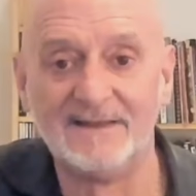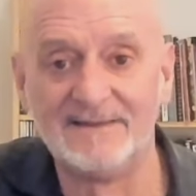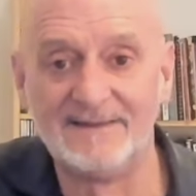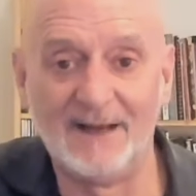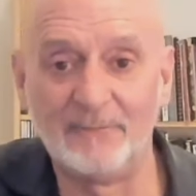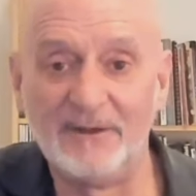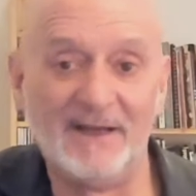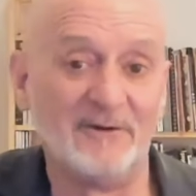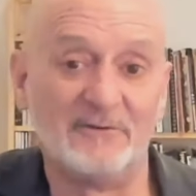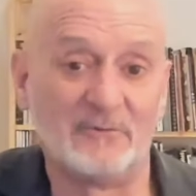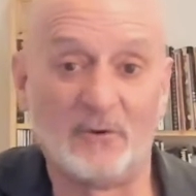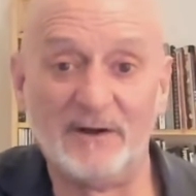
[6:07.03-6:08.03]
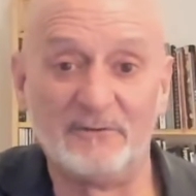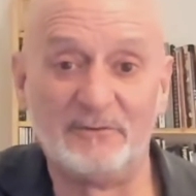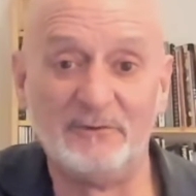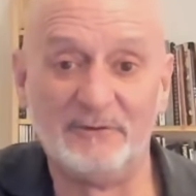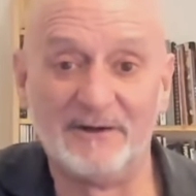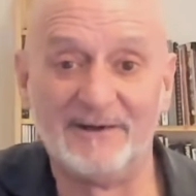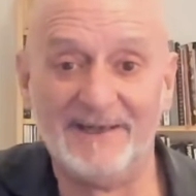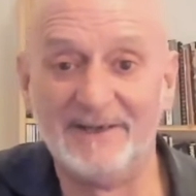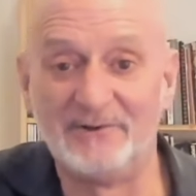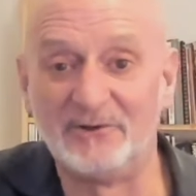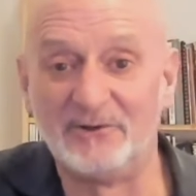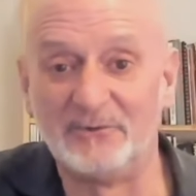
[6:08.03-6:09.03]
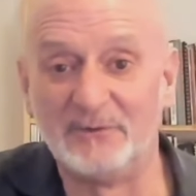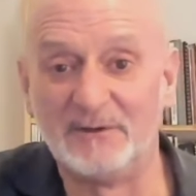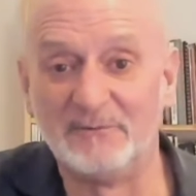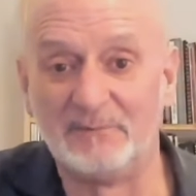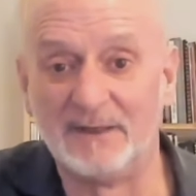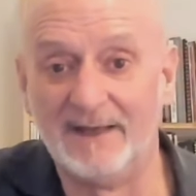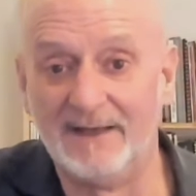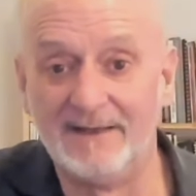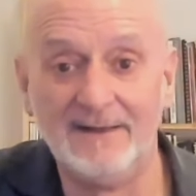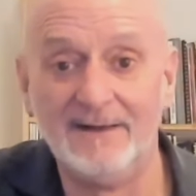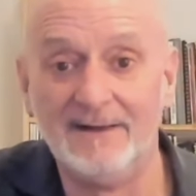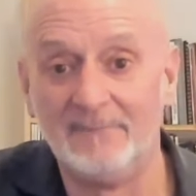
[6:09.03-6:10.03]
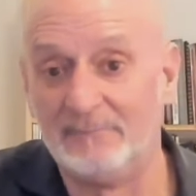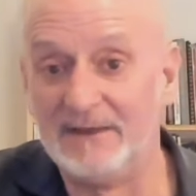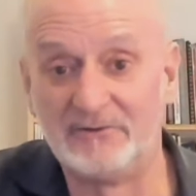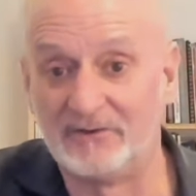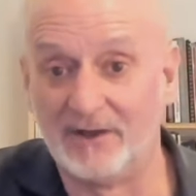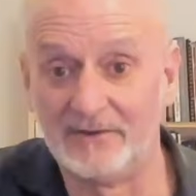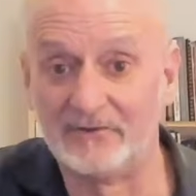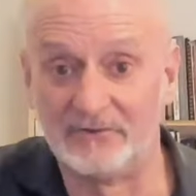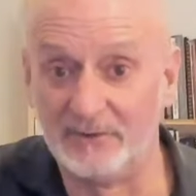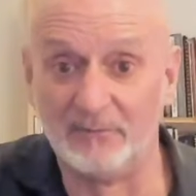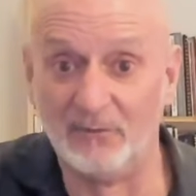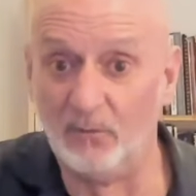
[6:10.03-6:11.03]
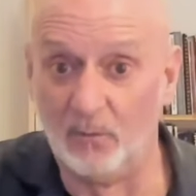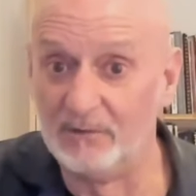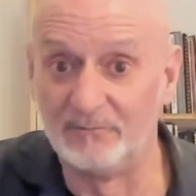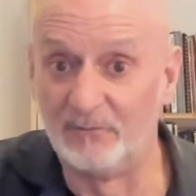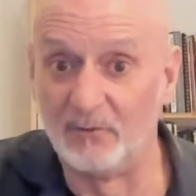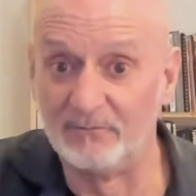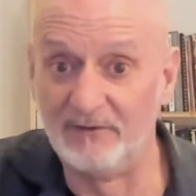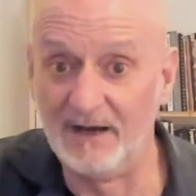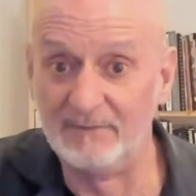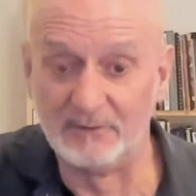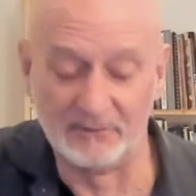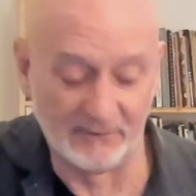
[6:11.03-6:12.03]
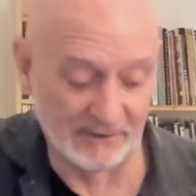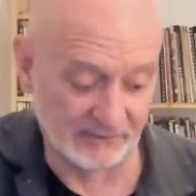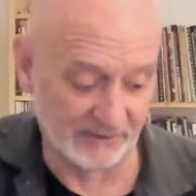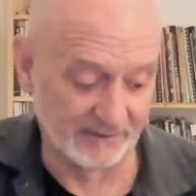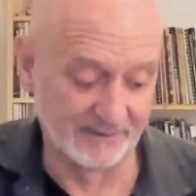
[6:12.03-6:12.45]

Now we have quite a few variations we can play based on a simple 1-4-5 progression.